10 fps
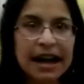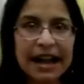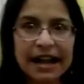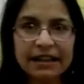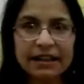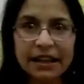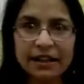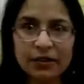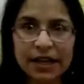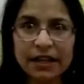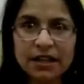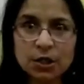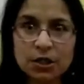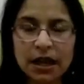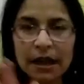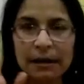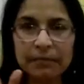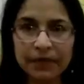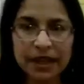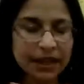And the ingredients,
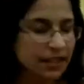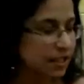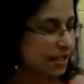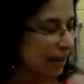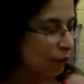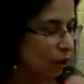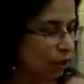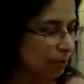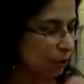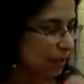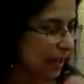it's downloadable